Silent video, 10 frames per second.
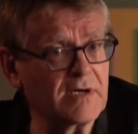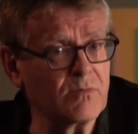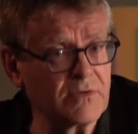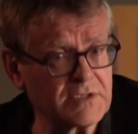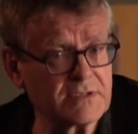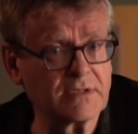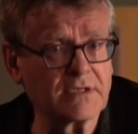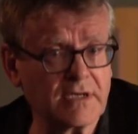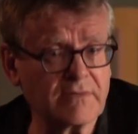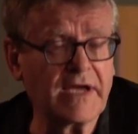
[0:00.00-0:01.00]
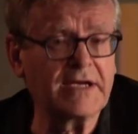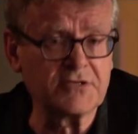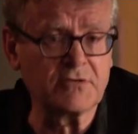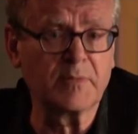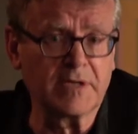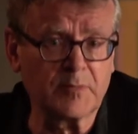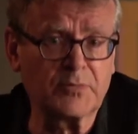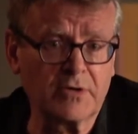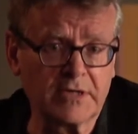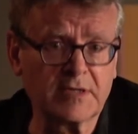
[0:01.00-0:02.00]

with a certain kind of attitude about the product.